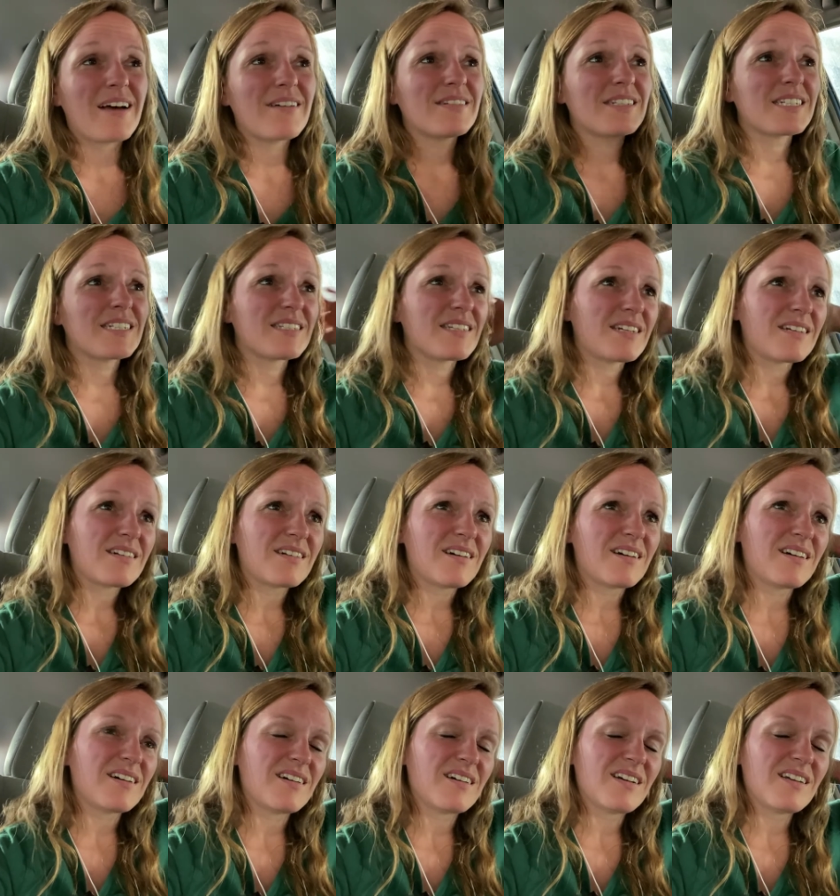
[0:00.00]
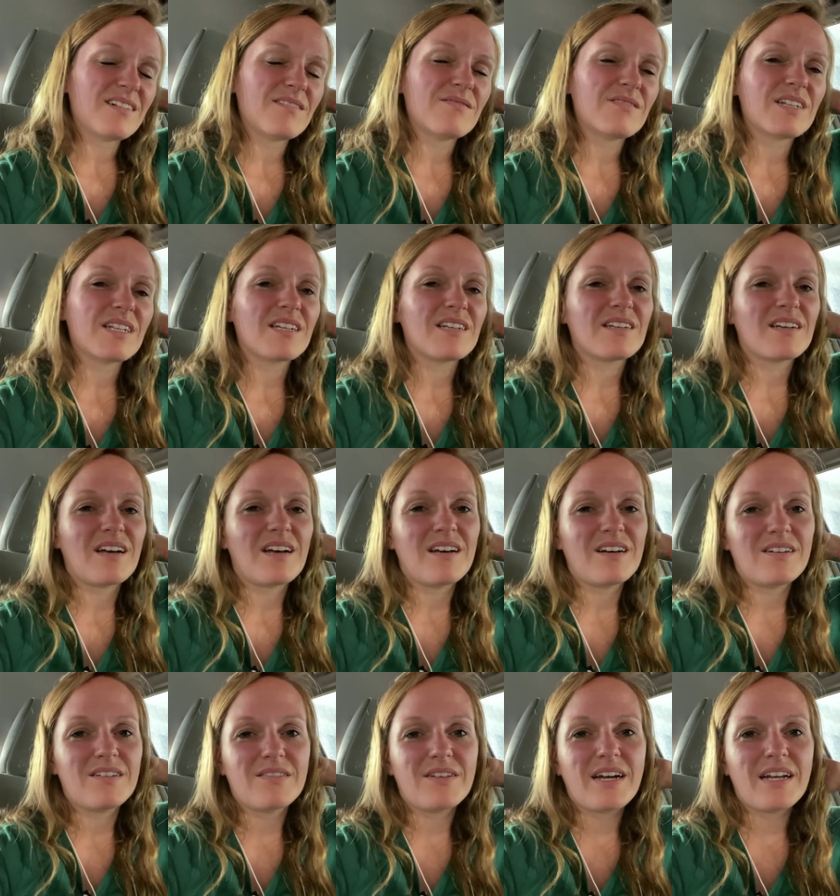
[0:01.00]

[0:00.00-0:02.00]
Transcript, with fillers: I was just like, I don't want to go.